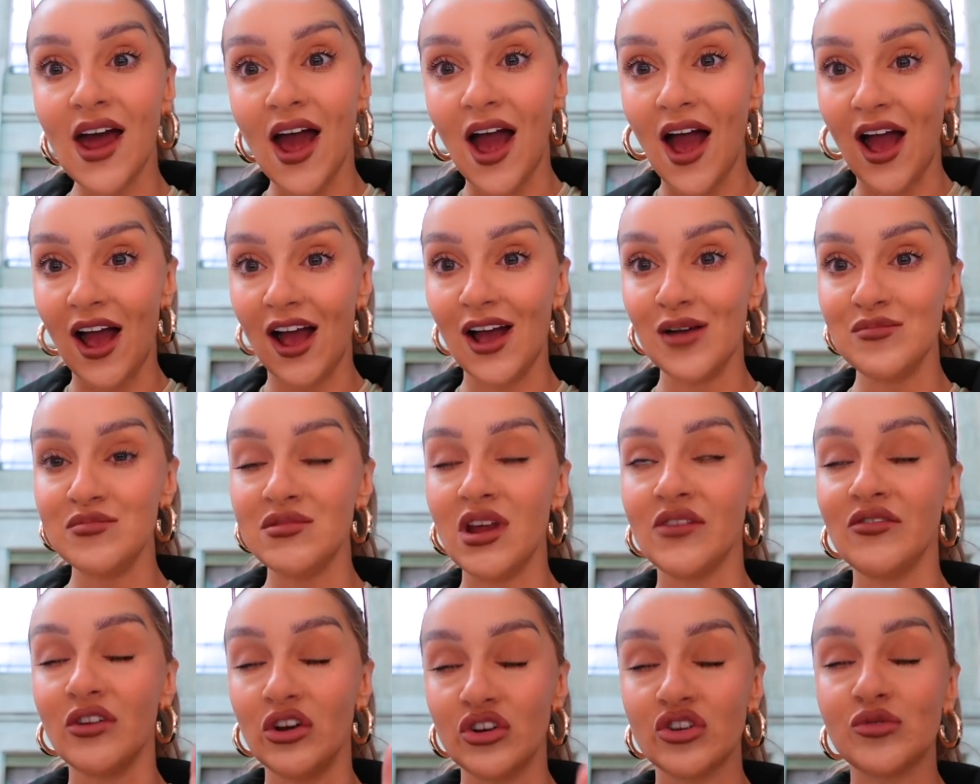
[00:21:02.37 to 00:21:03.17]
I've
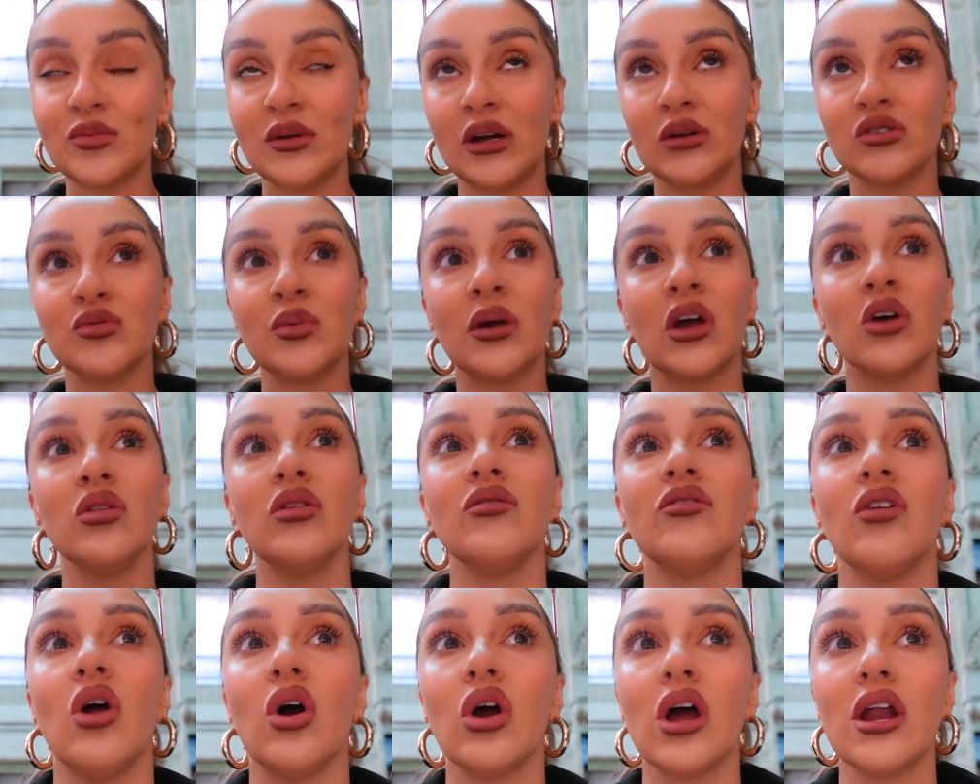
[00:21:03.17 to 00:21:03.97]
only just been able to pick up
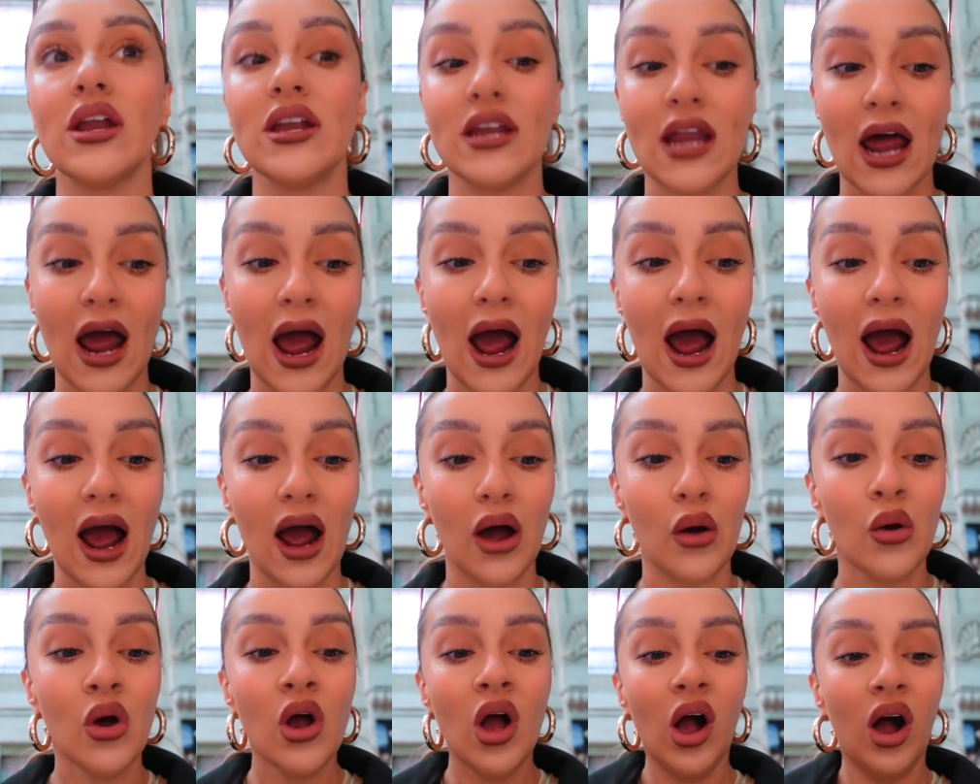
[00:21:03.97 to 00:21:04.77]
the vlog
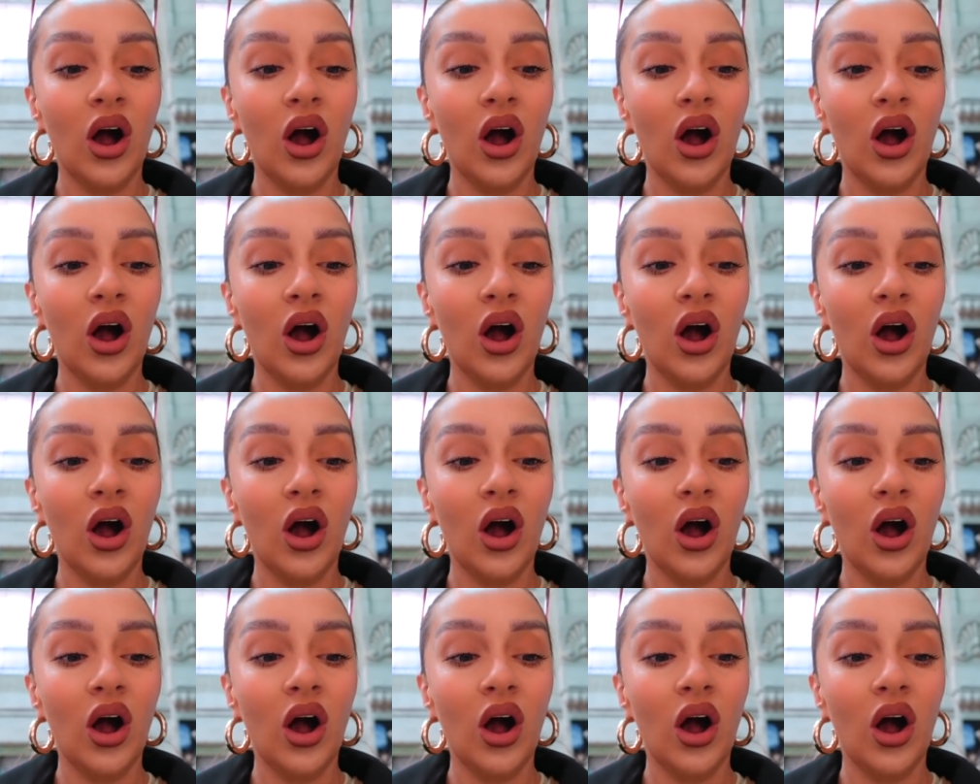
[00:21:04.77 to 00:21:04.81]
now.